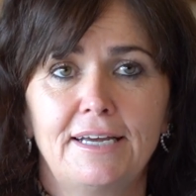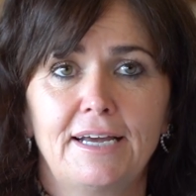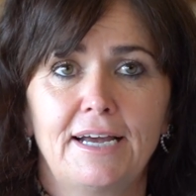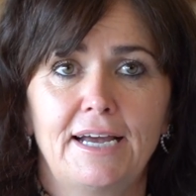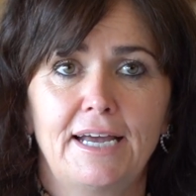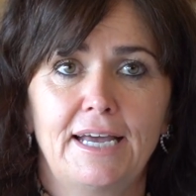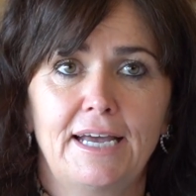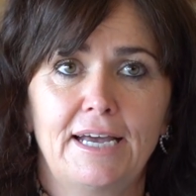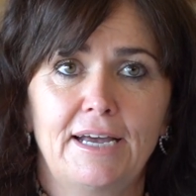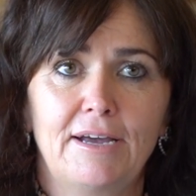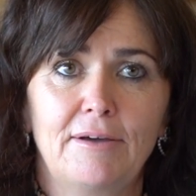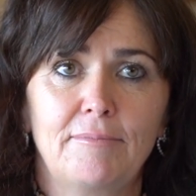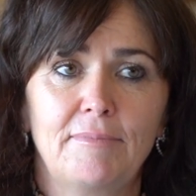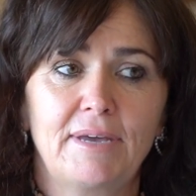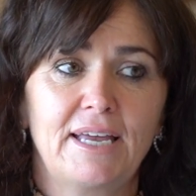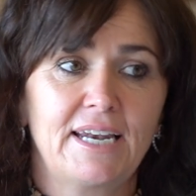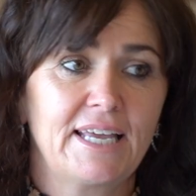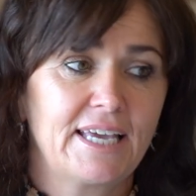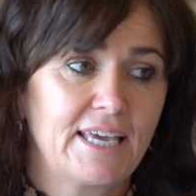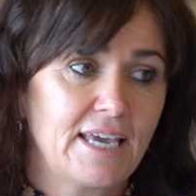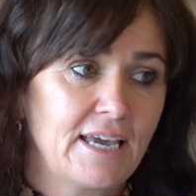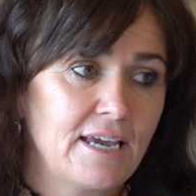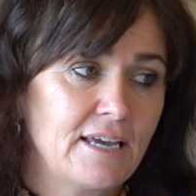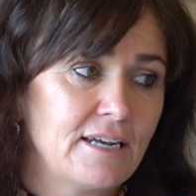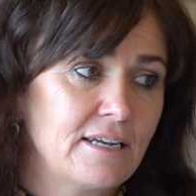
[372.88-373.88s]
And
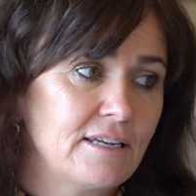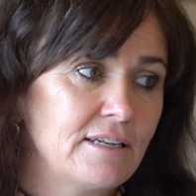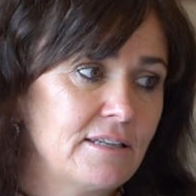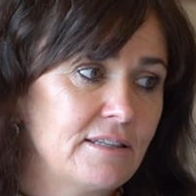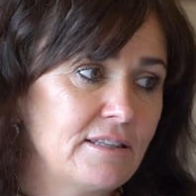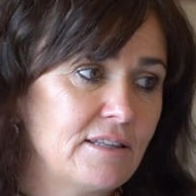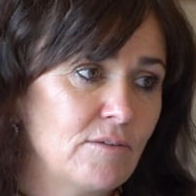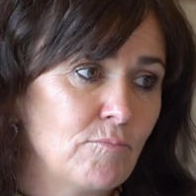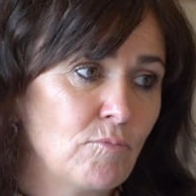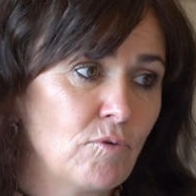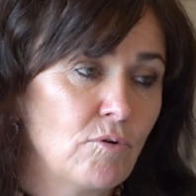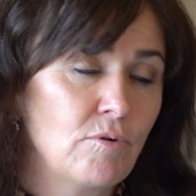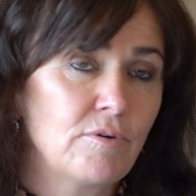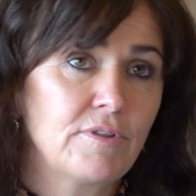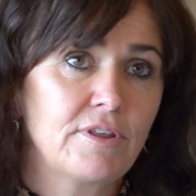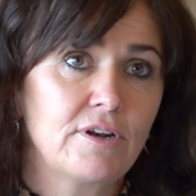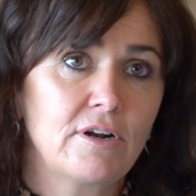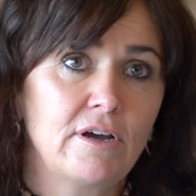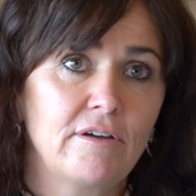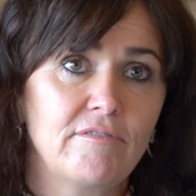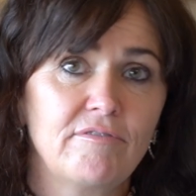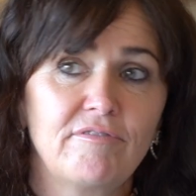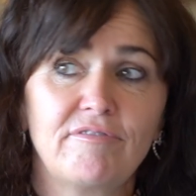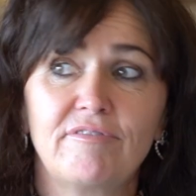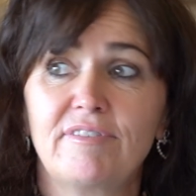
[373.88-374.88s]
again, the more that
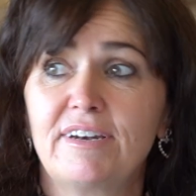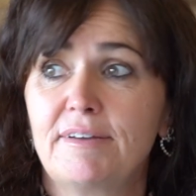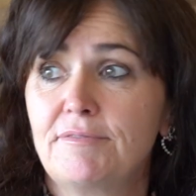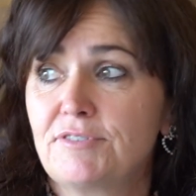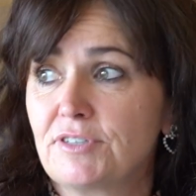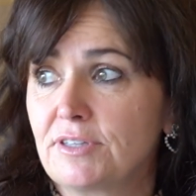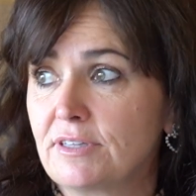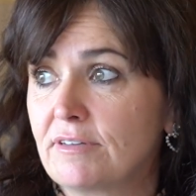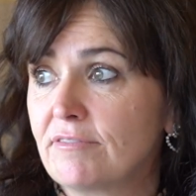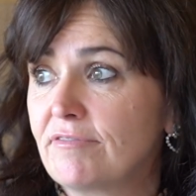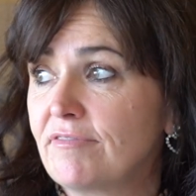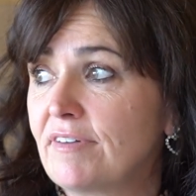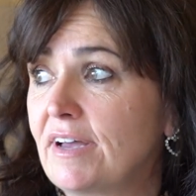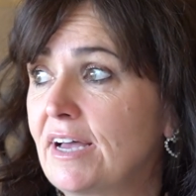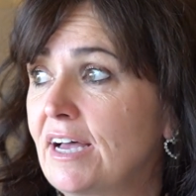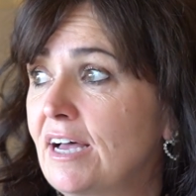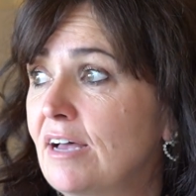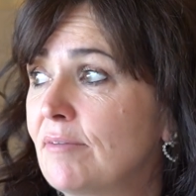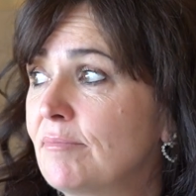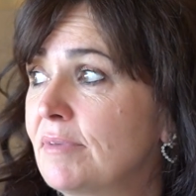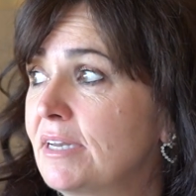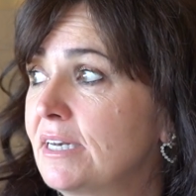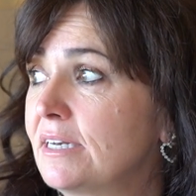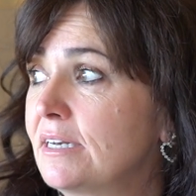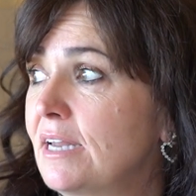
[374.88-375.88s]
I've lived on the
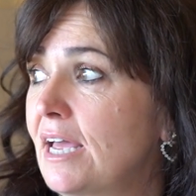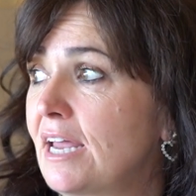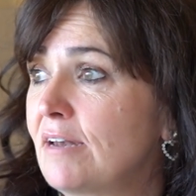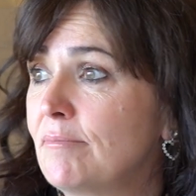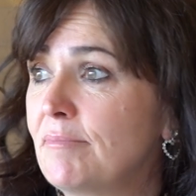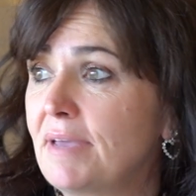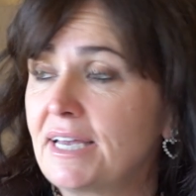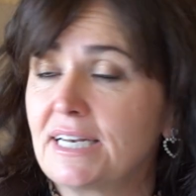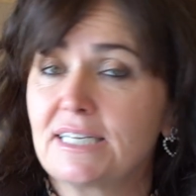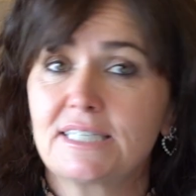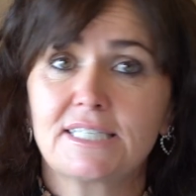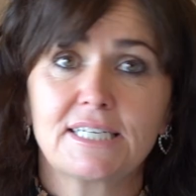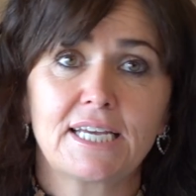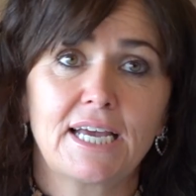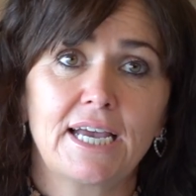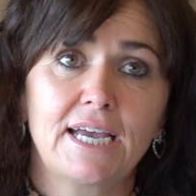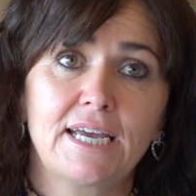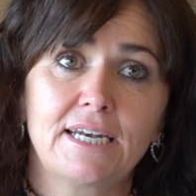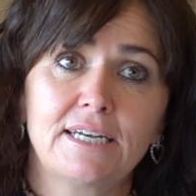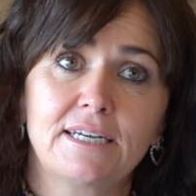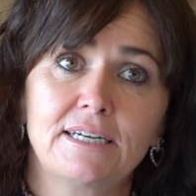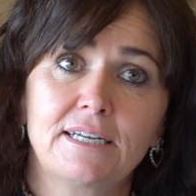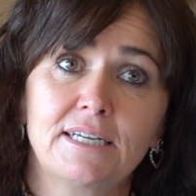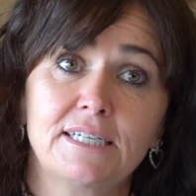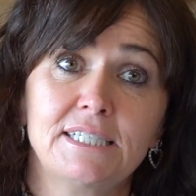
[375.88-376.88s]
farm and
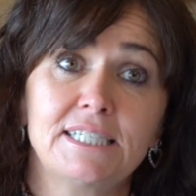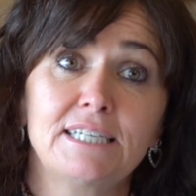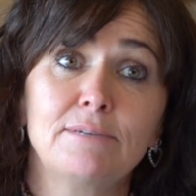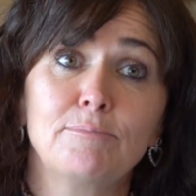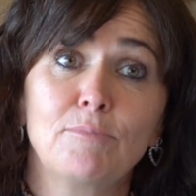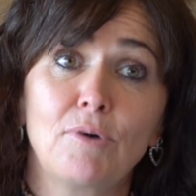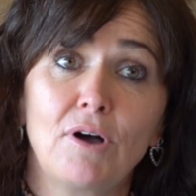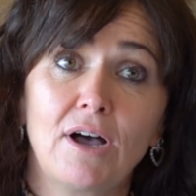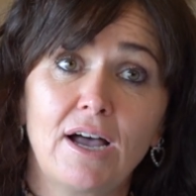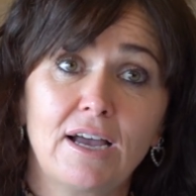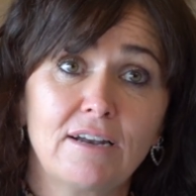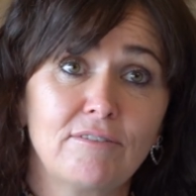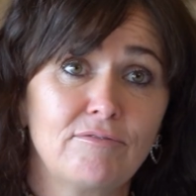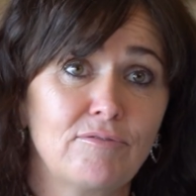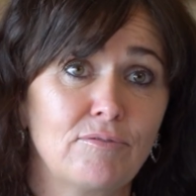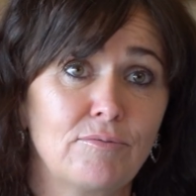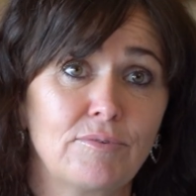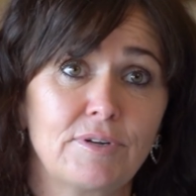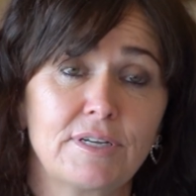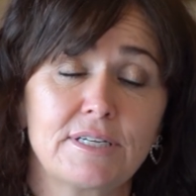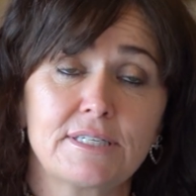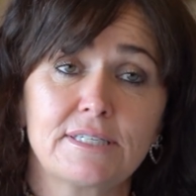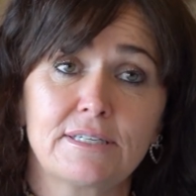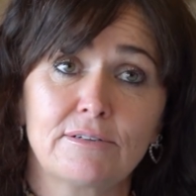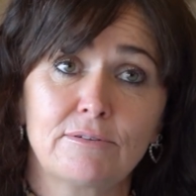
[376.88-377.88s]
meditated and did
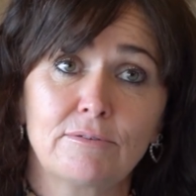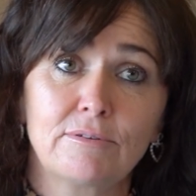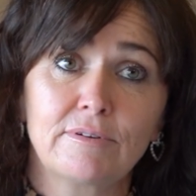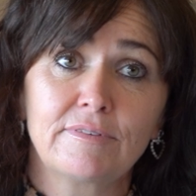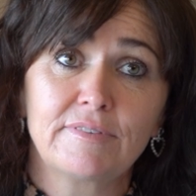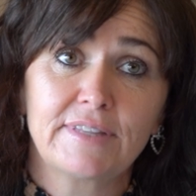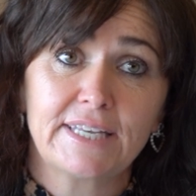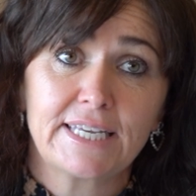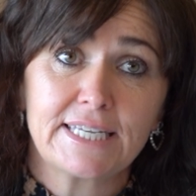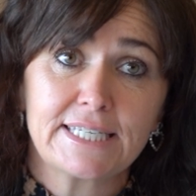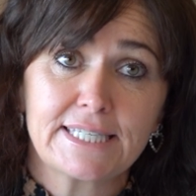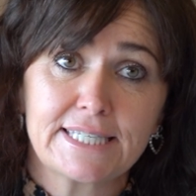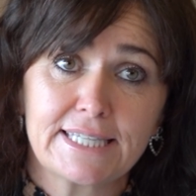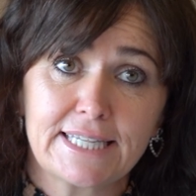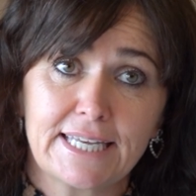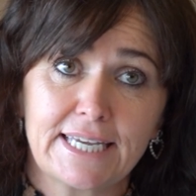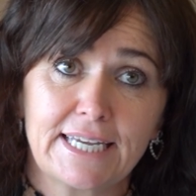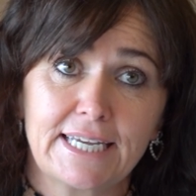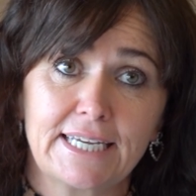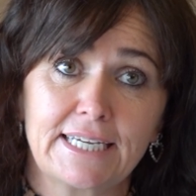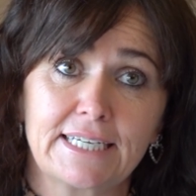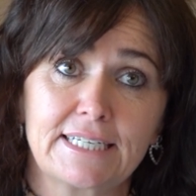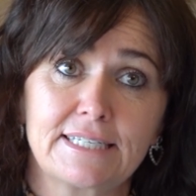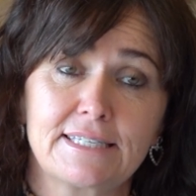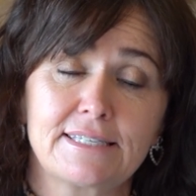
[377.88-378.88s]
mindfulness and all of these
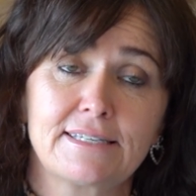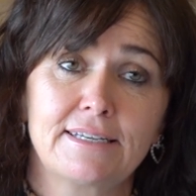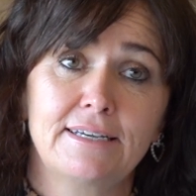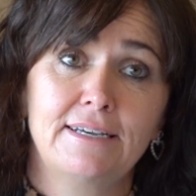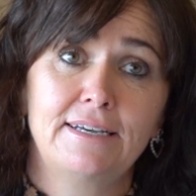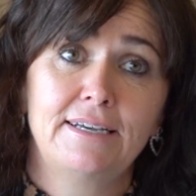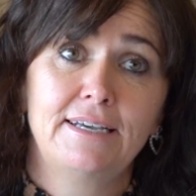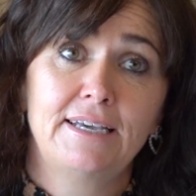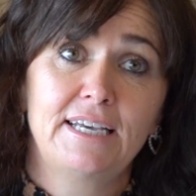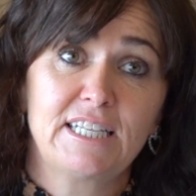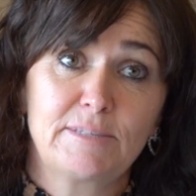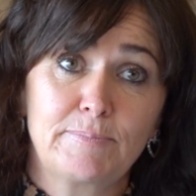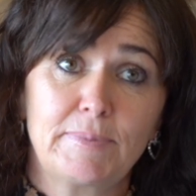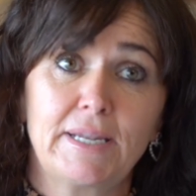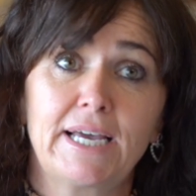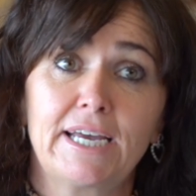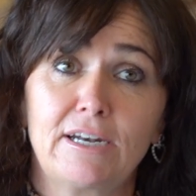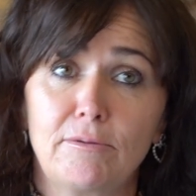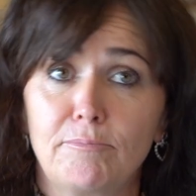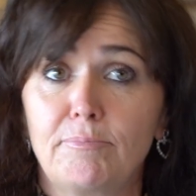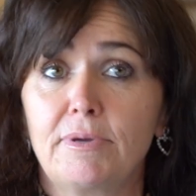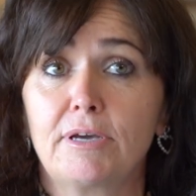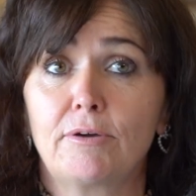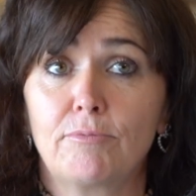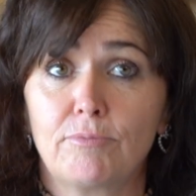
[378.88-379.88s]
things, it's
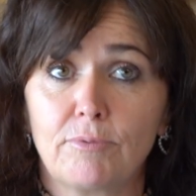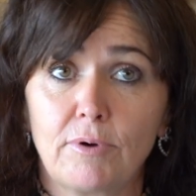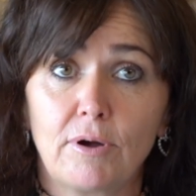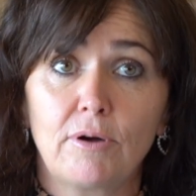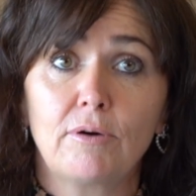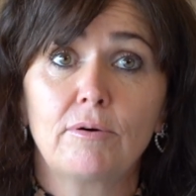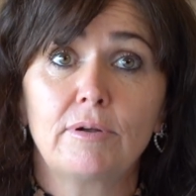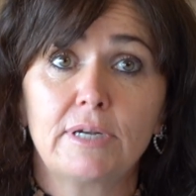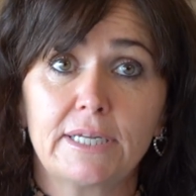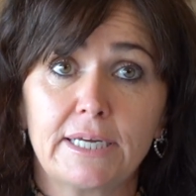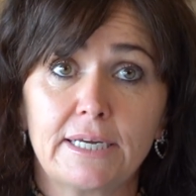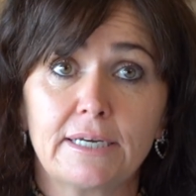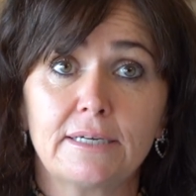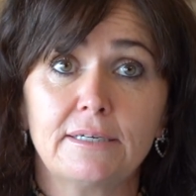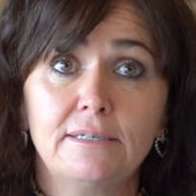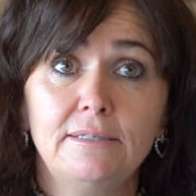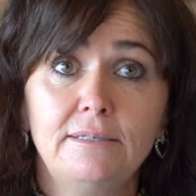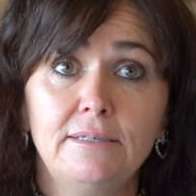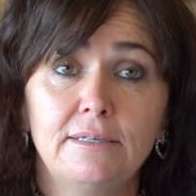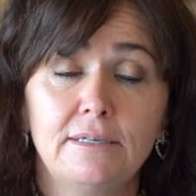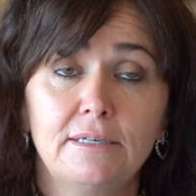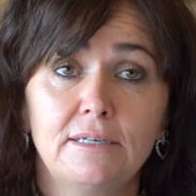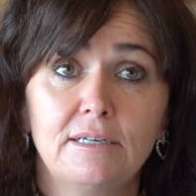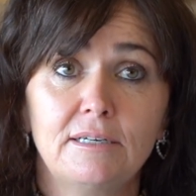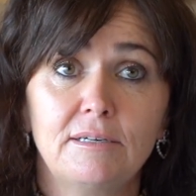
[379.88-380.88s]
played a big role
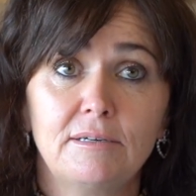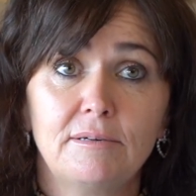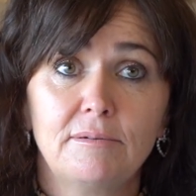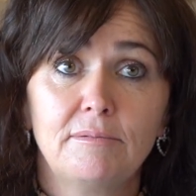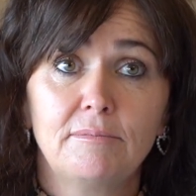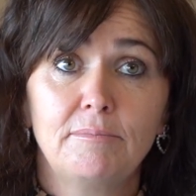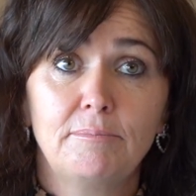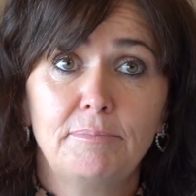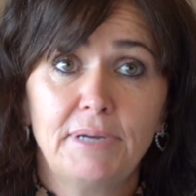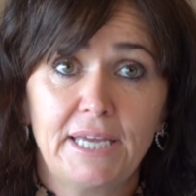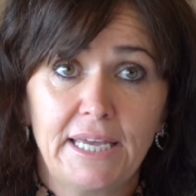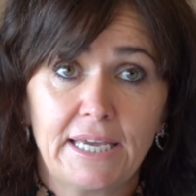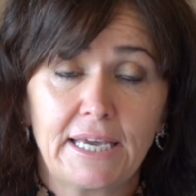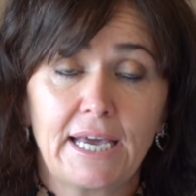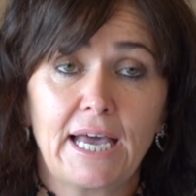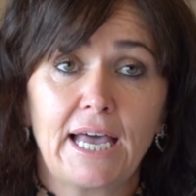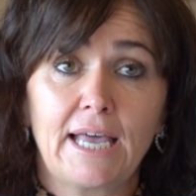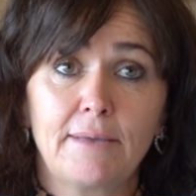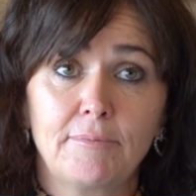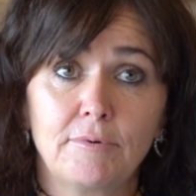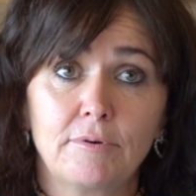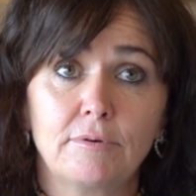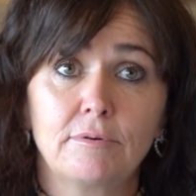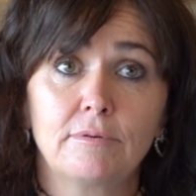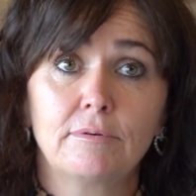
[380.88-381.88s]
in being
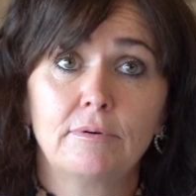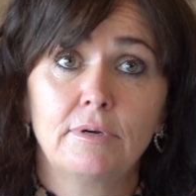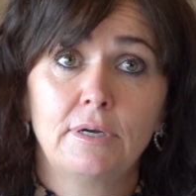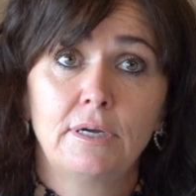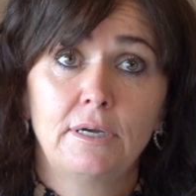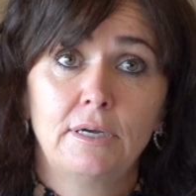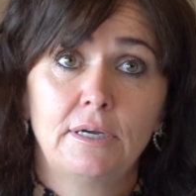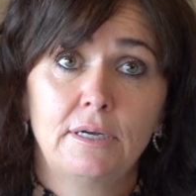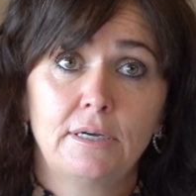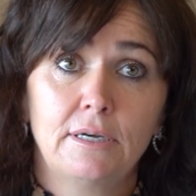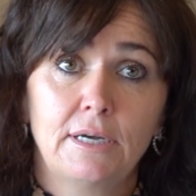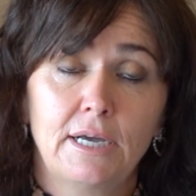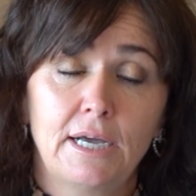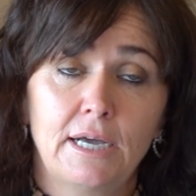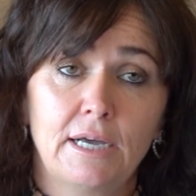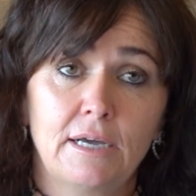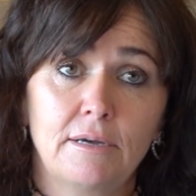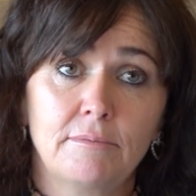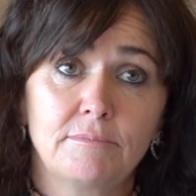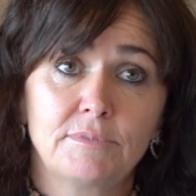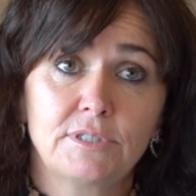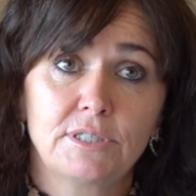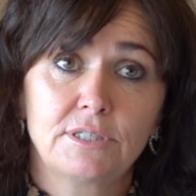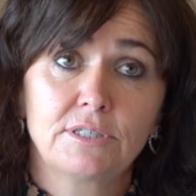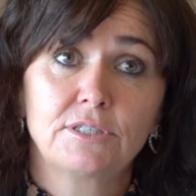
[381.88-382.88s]
able
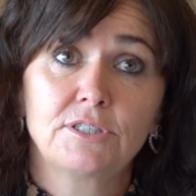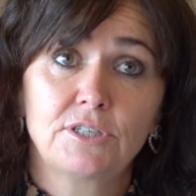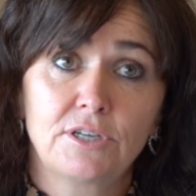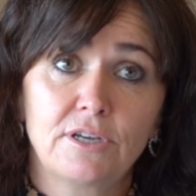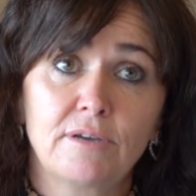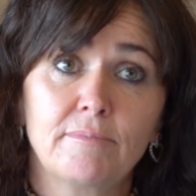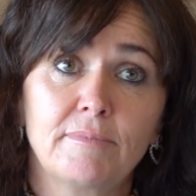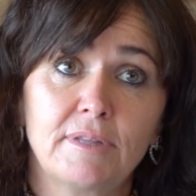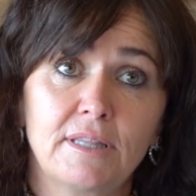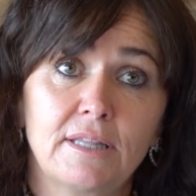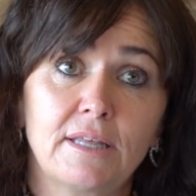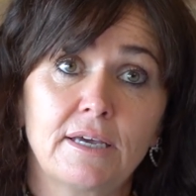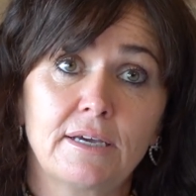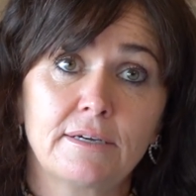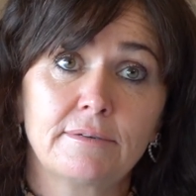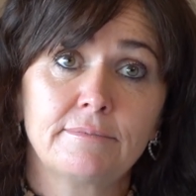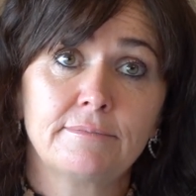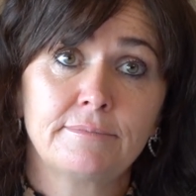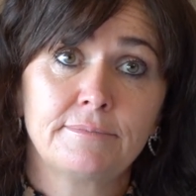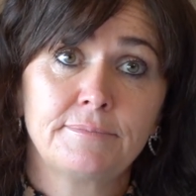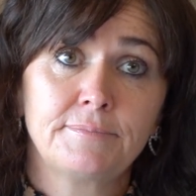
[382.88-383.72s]
to determine that.